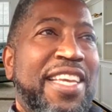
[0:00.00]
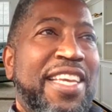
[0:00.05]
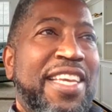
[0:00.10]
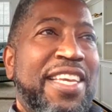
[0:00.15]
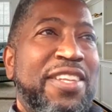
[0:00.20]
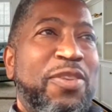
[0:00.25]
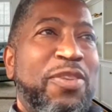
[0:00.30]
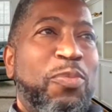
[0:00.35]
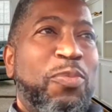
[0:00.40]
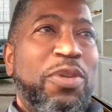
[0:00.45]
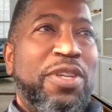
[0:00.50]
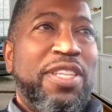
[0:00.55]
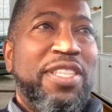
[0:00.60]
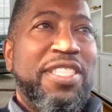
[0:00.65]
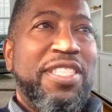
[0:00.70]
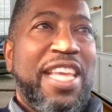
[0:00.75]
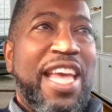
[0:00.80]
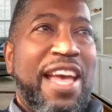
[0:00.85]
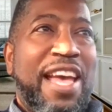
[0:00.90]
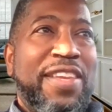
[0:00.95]
in the
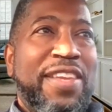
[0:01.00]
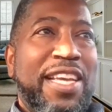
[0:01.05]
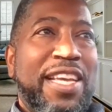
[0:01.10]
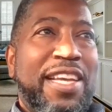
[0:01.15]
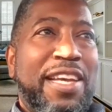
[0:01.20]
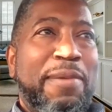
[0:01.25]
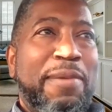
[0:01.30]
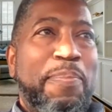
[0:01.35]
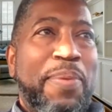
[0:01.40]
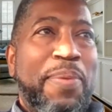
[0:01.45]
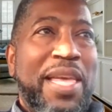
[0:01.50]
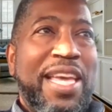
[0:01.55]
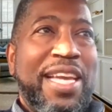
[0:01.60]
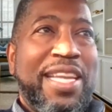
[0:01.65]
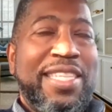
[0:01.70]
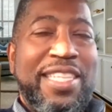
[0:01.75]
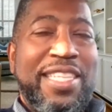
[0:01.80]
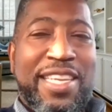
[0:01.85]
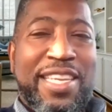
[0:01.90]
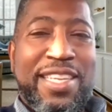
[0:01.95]
woods having a
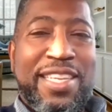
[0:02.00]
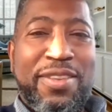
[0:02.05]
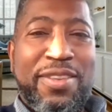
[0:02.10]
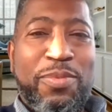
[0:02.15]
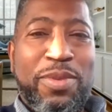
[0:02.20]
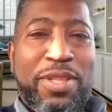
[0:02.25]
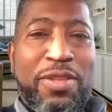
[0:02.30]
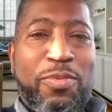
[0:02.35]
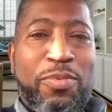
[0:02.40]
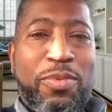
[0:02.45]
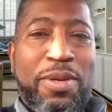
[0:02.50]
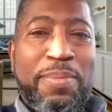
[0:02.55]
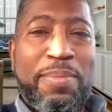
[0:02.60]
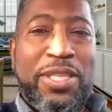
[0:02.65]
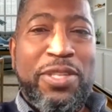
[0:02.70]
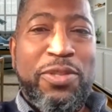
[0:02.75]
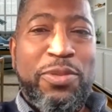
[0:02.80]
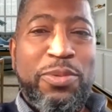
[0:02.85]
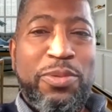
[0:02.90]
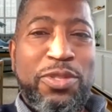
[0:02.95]
picnic with a
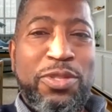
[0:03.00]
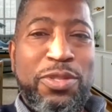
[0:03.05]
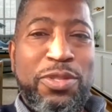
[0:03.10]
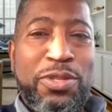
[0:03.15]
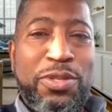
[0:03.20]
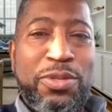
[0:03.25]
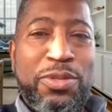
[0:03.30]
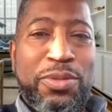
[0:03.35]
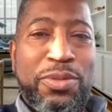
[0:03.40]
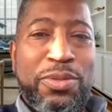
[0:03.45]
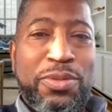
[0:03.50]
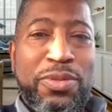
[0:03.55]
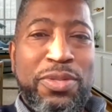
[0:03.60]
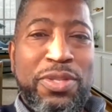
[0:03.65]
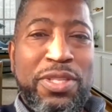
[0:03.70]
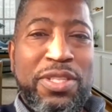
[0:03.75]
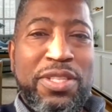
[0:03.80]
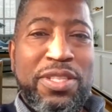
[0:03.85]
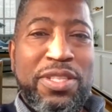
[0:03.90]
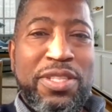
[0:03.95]
woman who's nude.
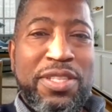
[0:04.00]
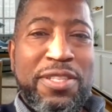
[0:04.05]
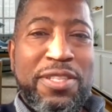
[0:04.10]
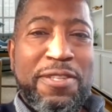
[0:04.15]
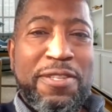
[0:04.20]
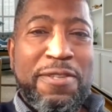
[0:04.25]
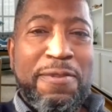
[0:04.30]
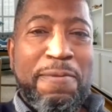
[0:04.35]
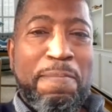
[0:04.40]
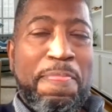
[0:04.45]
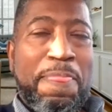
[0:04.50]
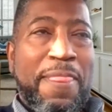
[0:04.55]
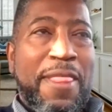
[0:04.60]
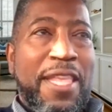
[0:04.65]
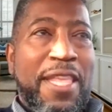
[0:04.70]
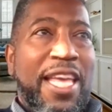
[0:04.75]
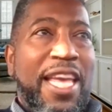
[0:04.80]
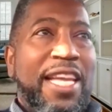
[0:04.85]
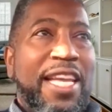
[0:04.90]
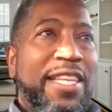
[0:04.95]

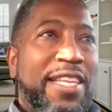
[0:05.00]
And